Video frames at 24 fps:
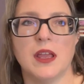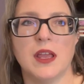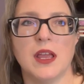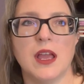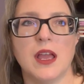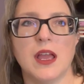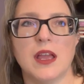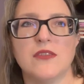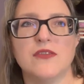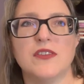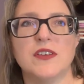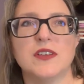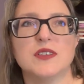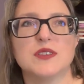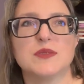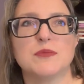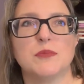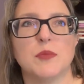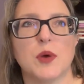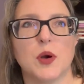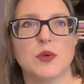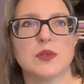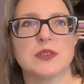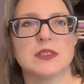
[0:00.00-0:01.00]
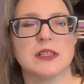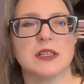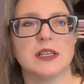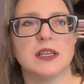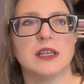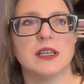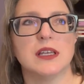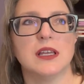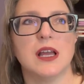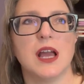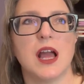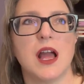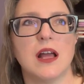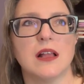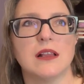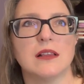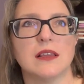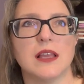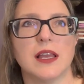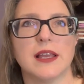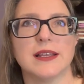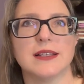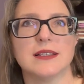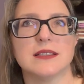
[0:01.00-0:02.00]
it feels mostly
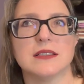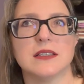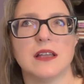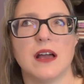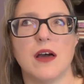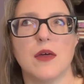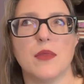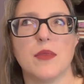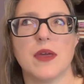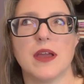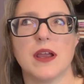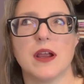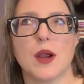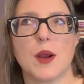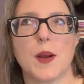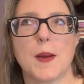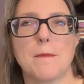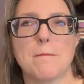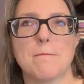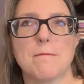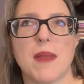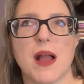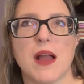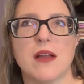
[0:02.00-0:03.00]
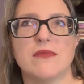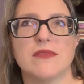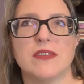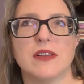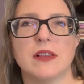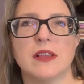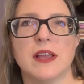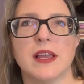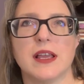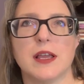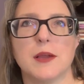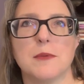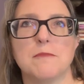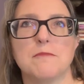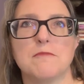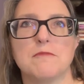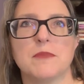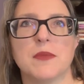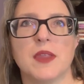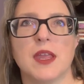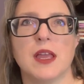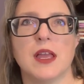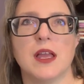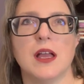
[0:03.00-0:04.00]
like it's not there. I feel like
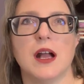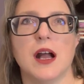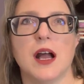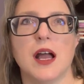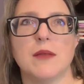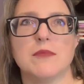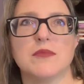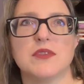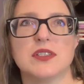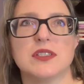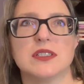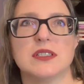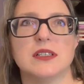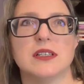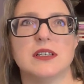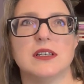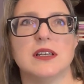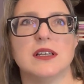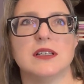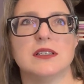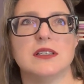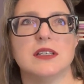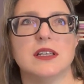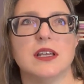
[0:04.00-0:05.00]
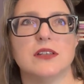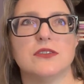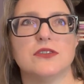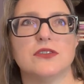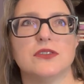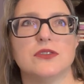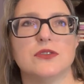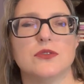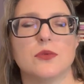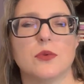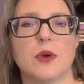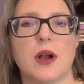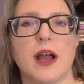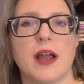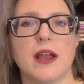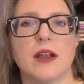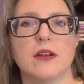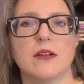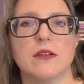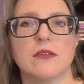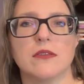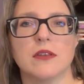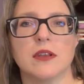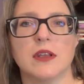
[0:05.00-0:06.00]
I'm just a titch
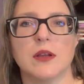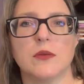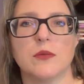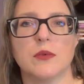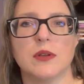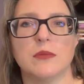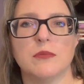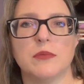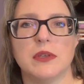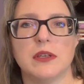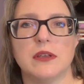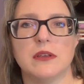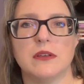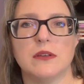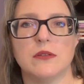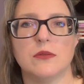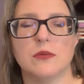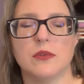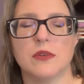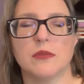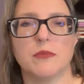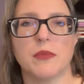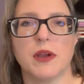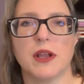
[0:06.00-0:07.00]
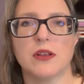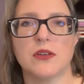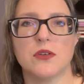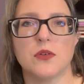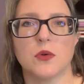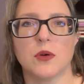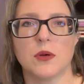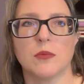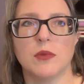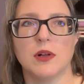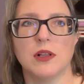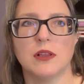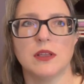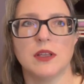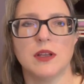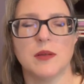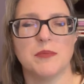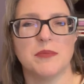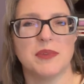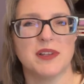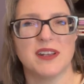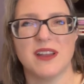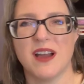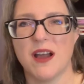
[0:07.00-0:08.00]
drier than I would be with my normal
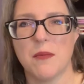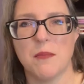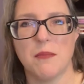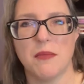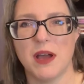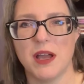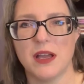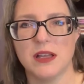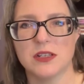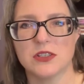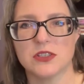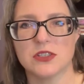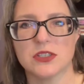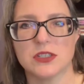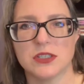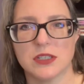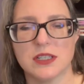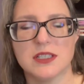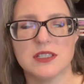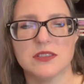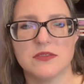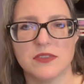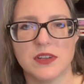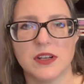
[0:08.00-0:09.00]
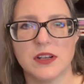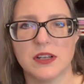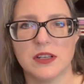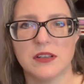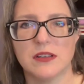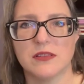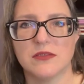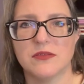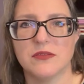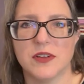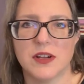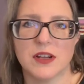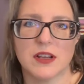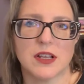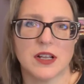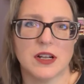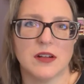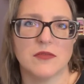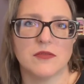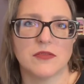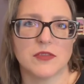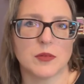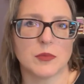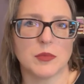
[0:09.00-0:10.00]
lip, but not much. It's very, very
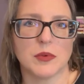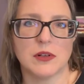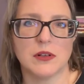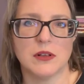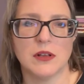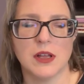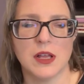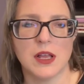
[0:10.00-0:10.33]
comfortable.